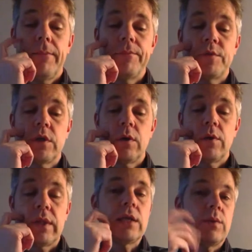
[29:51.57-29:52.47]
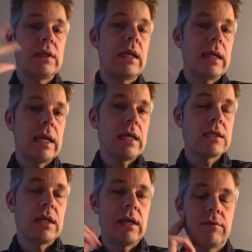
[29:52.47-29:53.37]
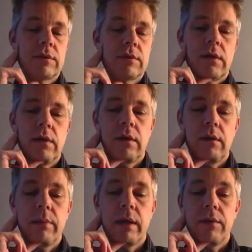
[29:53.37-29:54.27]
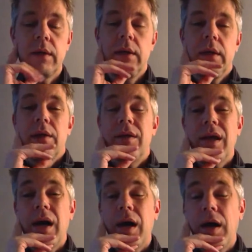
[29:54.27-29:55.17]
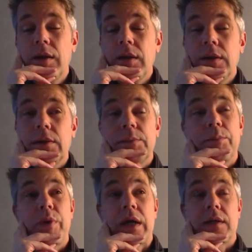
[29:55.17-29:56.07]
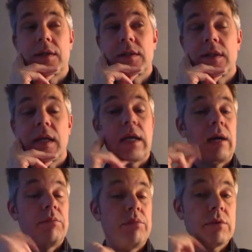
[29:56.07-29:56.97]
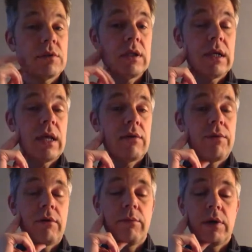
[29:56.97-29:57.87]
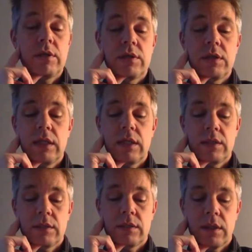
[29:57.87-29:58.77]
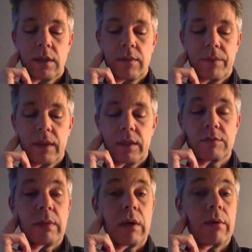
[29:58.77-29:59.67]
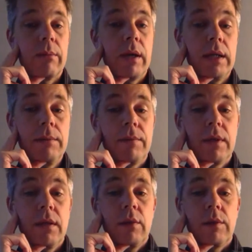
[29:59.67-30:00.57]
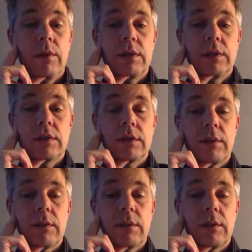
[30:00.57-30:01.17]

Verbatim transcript: So that is what delegation levels are about. The other practice that I personally like very much is Merit Money, which is